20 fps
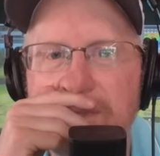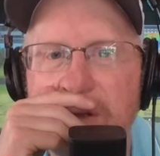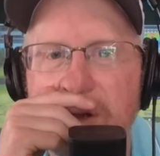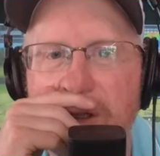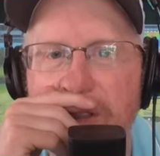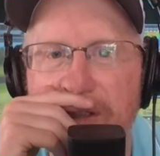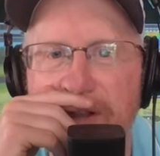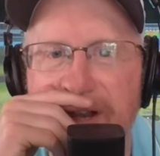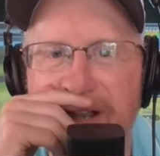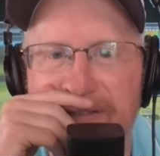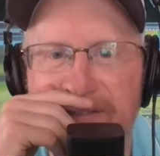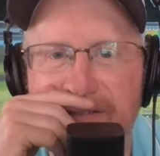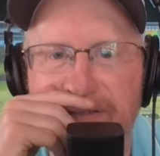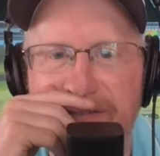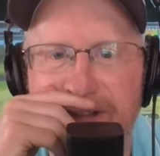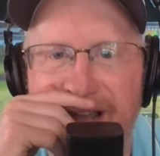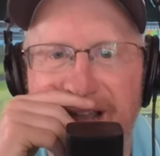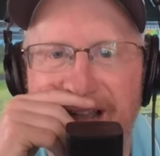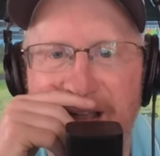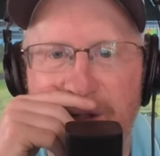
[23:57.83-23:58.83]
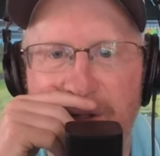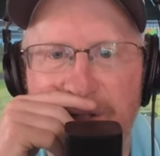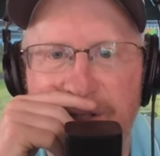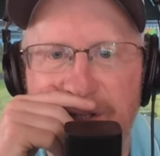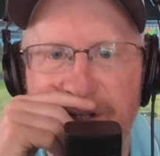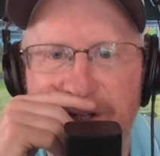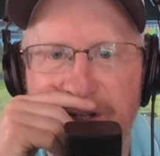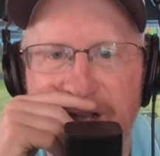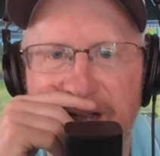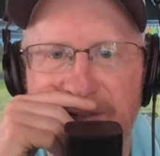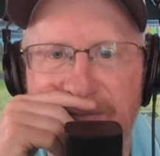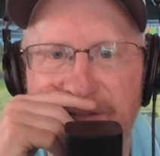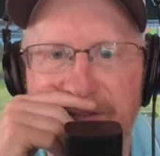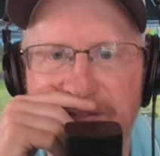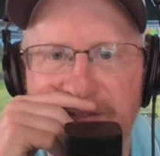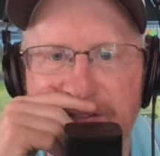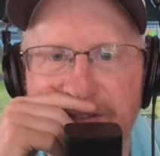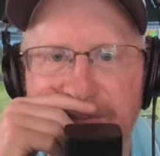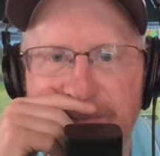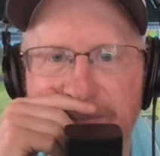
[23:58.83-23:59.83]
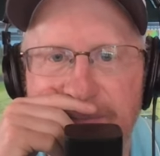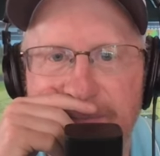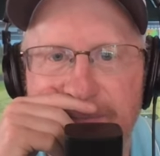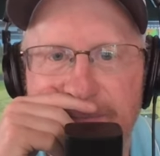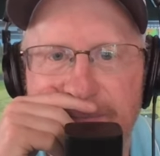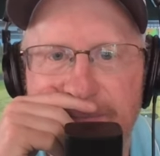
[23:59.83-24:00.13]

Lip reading: Well, they're going to have to foul here, obviously.